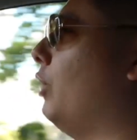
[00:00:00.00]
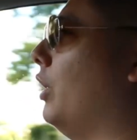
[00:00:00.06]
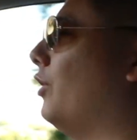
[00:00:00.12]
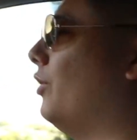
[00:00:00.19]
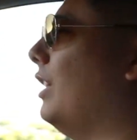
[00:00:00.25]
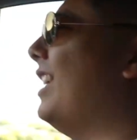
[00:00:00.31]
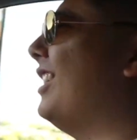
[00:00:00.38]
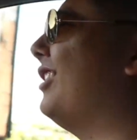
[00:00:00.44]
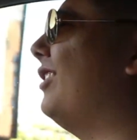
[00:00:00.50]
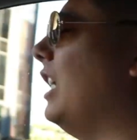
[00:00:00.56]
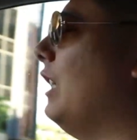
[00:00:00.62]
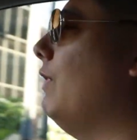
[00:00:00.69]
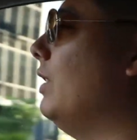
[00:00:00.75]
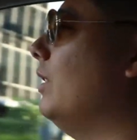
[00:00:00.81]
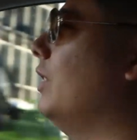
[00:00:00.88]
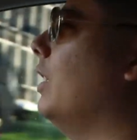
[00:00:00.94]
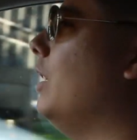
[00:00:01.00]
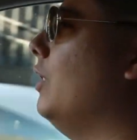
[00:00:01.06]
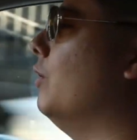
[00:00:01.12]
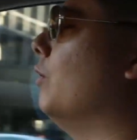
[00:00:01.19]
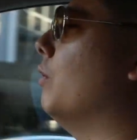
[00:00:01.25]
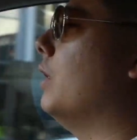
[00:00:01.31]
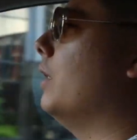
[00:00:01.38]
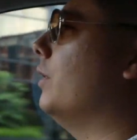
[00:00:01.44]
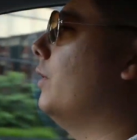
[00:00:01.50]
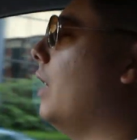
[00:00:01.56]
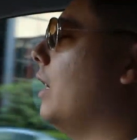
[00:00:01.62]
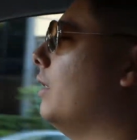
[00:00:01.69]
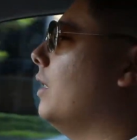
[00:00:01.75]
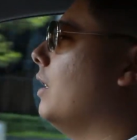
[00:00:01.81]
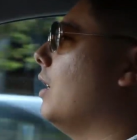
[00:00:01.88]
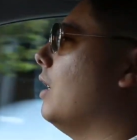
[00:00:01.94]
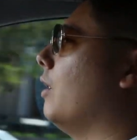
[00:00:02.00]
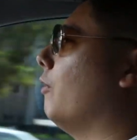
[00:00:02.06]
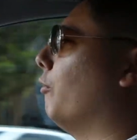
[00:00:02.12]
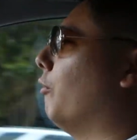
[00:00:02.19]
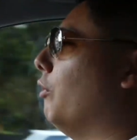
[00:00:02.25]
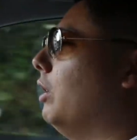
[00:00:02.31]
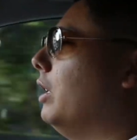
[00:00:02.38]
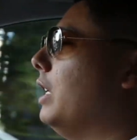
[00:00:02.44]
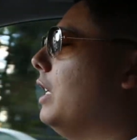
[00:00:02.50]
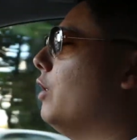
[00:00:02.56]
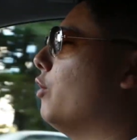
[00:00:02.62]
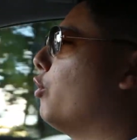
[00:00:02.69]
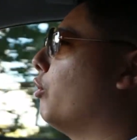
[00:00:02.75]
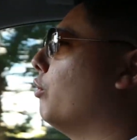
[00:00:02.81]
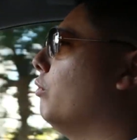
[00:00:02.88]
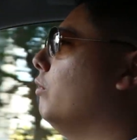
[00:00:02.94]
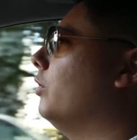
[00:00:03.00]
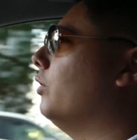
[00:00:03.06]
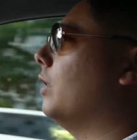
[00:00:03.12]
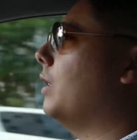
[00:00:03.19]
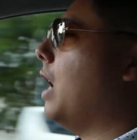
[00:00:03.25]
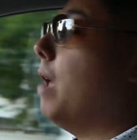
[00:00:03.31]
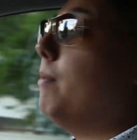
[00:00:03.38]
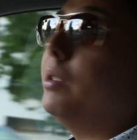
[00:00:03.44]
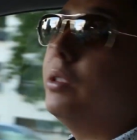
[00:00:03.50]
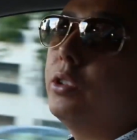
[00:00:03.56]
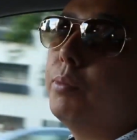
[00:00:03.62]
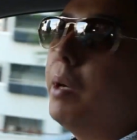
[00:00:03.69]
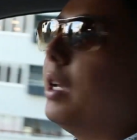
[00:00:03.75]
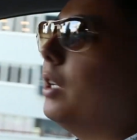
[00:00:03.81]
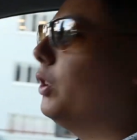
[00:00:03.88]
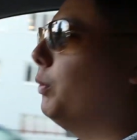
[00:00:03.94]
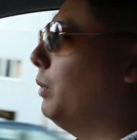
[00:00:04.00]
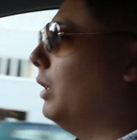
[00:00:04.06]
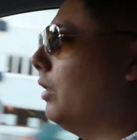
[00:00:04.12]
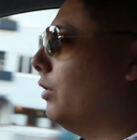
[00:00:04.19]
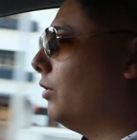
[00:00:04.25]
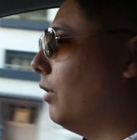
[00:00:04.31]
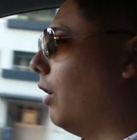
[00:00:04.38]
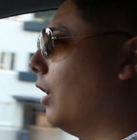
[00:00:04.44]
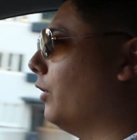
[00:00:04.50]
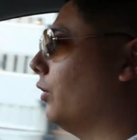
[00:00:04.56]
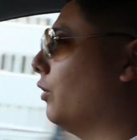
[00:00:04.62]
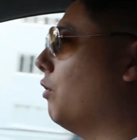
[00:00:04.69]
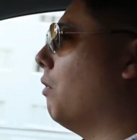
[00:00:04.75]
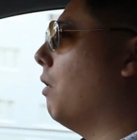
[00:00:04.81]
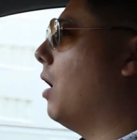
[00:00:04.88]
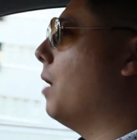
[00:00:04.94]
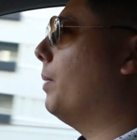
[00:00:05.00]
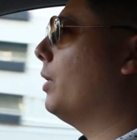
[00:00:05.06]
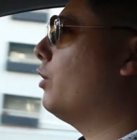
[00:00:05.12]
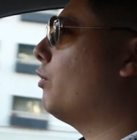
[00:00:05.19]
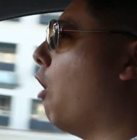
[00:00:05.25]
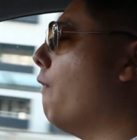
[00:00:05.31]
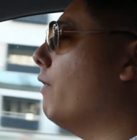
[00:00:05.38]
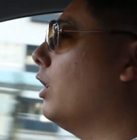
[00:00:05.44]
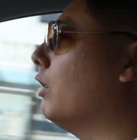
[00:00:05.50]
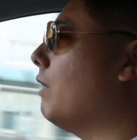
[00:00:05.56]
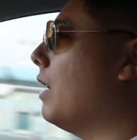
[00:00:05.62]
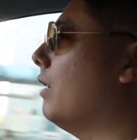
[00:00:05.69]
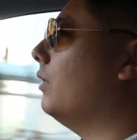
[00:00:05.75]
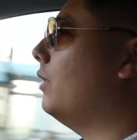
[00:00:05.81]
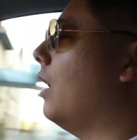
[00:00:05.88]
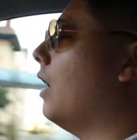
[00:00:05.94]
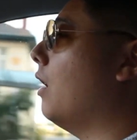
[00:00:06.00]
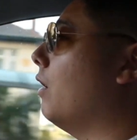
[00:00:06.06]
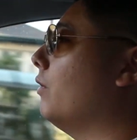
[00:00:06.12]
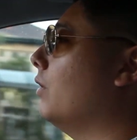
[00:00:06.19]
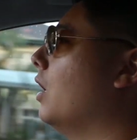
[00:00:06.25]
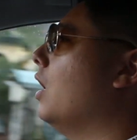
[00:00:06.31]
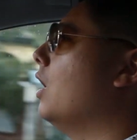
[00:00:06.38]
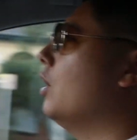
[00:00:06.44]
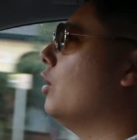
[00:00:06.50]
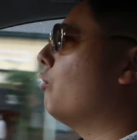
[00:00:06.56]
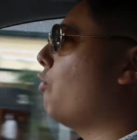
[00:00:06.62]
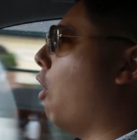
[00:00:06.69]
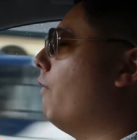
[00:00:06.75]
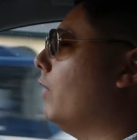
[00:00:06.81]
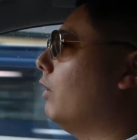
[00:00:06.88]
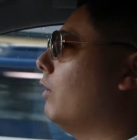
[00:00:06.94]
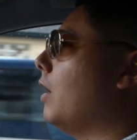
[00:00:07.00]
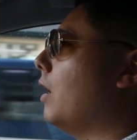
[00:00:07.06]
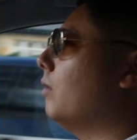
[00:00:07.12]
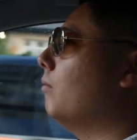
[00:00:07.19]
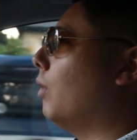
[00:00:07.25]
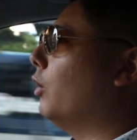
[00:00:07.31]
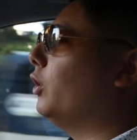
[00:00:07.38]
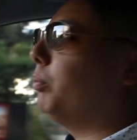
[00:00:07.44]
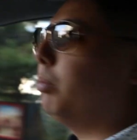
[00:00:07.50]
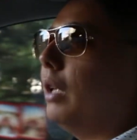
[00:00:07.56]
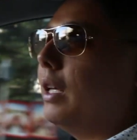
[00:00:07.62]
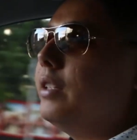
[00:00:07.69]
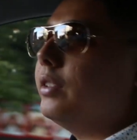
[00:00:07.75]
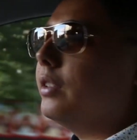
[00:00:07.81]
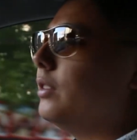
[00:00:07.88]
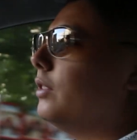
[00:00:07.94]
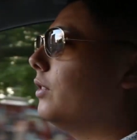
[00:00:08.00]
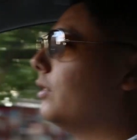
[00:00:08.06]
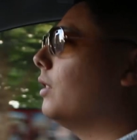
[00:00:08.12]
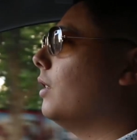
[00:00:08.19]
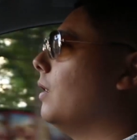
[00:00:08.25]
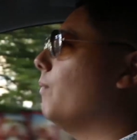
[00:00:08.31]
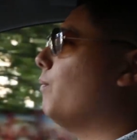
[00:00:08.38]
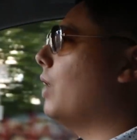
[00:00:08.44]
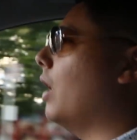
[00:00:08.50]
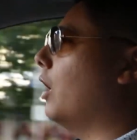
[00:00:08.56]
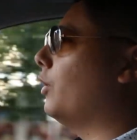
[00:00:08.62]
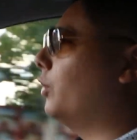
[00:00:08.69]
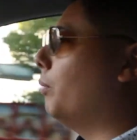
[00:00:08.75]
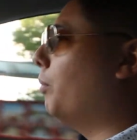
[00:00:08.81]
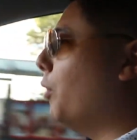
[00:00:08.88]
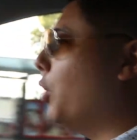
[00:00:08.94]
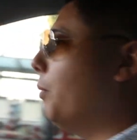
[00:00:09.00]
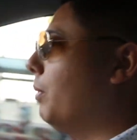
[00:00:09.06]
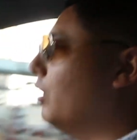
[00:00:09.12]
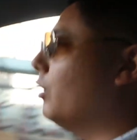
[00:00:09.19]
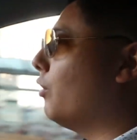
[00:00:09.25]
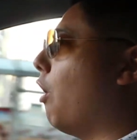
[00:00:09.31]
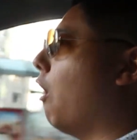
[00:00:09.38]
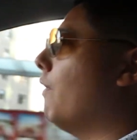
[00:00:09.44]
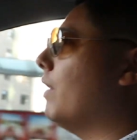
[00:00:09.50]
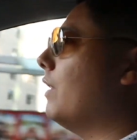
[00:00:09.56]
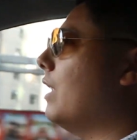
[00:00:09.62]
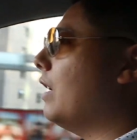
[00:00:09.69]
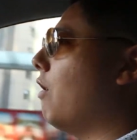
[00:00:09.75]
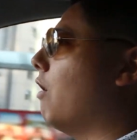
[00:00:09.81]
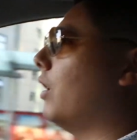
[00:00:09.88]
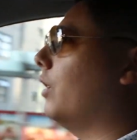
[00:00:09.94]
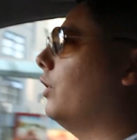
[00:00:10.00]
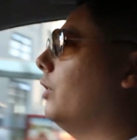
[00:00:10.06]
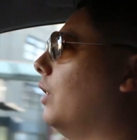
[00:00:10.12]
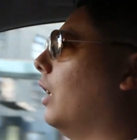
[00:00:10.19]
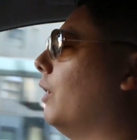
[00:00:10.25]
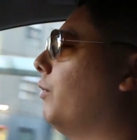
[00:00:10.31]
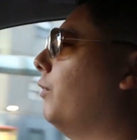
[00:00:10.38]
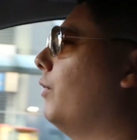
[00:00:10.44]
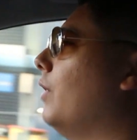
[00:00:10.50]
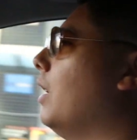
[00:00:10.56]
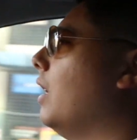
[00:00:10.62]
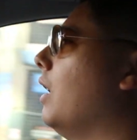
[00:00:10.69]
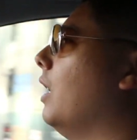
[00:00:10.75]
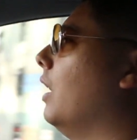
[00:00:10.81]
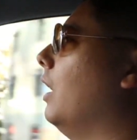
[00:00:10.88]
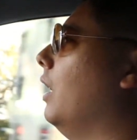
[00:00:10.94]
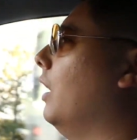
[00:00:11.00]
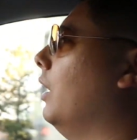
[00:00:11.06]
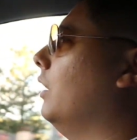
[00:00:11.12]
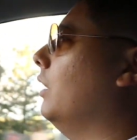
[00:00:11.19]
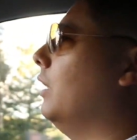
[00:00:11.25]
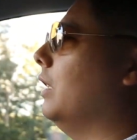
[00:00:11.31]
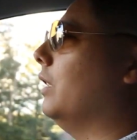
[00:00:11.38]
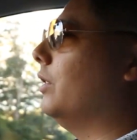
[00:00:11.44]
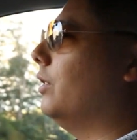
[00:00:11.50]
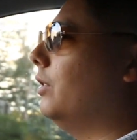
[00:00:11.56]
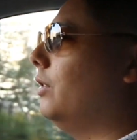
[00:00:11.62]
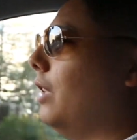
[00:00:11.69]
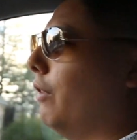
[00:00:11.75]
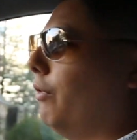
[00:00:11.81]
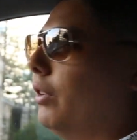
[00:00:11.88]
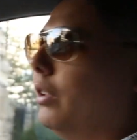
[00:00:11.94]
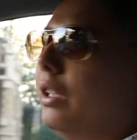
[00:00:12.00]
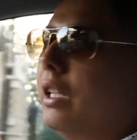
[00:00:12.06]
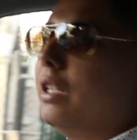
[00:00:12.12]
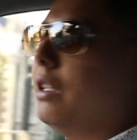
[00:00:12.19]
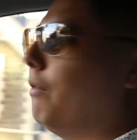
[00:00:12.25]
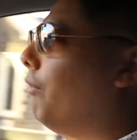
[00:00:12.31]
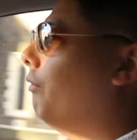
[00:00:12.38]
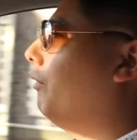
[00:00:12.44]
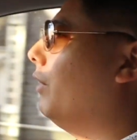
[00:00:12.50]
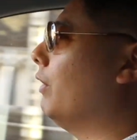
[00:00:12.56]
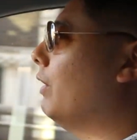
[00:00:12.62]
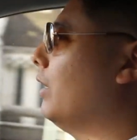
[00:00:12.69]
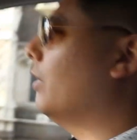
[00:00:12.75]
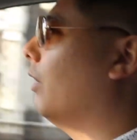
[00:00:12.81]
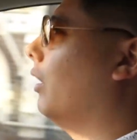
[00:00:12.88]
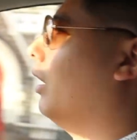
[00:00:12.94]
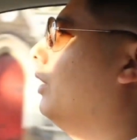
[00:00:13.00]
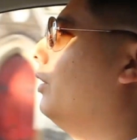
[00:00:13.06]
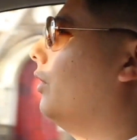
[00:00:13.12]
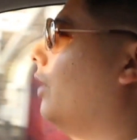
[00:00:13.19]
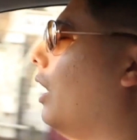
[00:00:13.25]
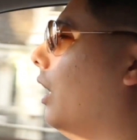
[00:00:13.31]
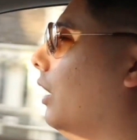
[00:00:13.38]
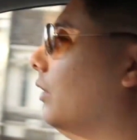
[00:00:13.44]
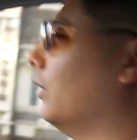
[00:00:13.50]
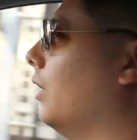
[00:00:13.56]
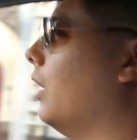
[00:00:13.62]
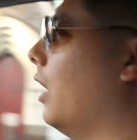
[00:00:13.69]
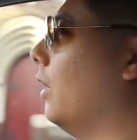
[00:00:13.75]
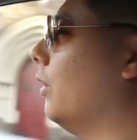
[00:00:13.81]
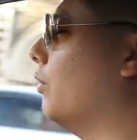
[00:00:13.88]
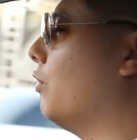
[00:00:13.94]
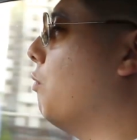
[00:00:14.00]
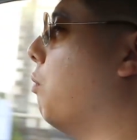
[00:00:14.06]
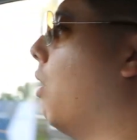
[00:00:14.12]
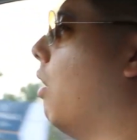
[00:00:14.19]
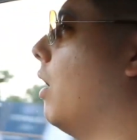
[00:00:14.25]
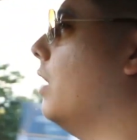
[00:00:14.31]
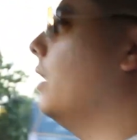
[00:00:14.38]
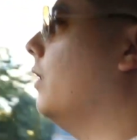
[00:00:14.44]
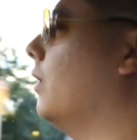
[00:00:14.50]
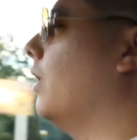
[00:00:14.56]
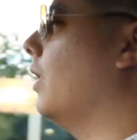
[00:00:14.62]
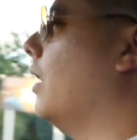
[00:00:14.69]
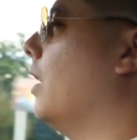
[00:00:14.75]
just that CVT noise that really intrudes the cabin space when it's nice and quiet. But driving around town, driving around most places, suburban driving, that kind of stuff, it is definitely very nice and quiet,